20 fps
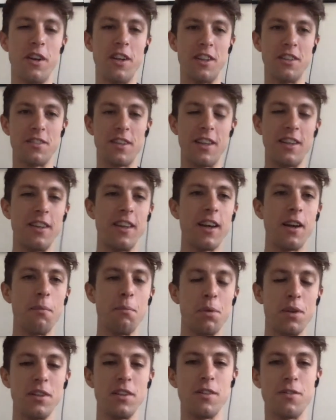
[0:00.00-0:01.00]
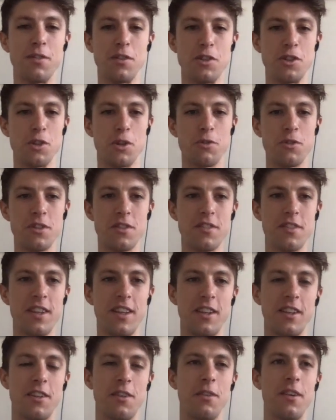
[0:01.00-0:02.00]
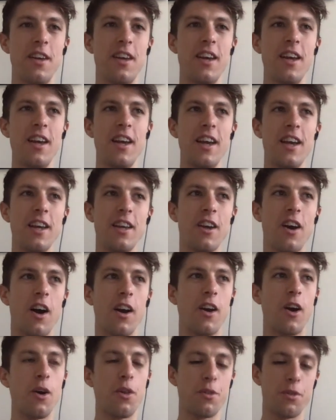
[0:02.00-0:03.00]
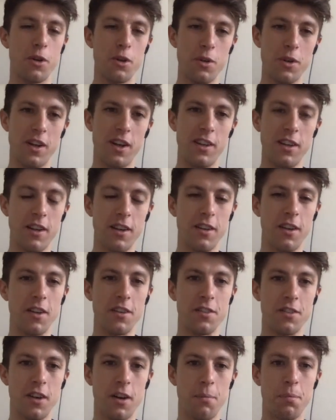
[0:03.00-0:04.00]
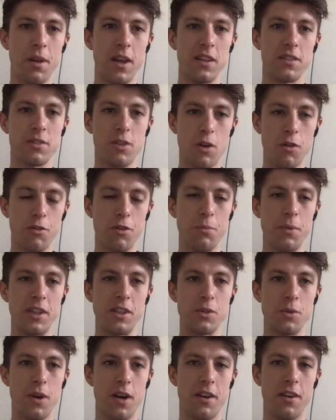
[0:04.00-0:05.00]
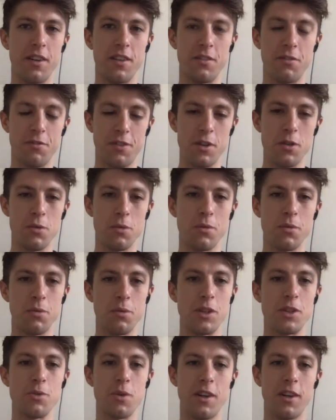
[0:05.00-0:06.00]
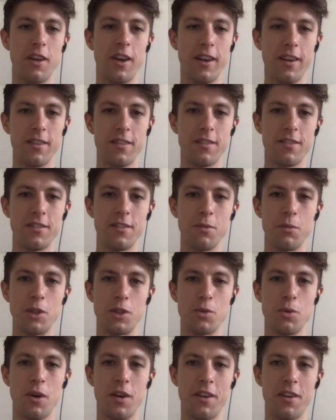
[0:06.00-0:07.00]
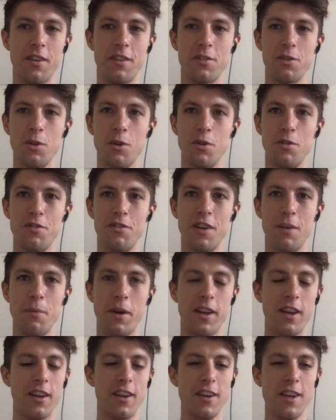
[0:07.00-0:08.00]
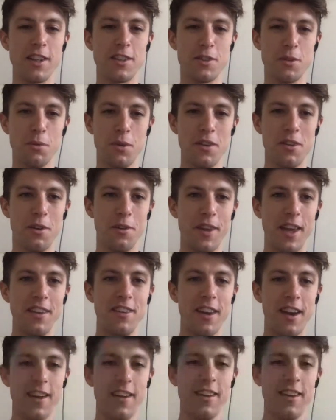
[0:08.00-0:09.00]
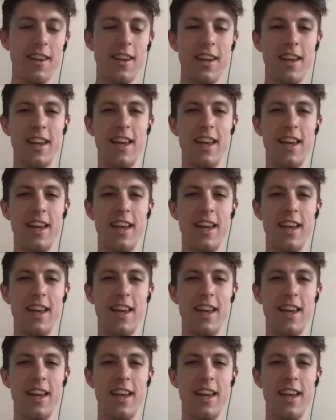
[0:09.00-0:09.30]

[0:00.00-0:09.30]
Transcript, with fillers: And there's and they're complete different genres. And it, I go through and I, I, I play a song from each one and feel which one like which one sort of I make a connection with on that day.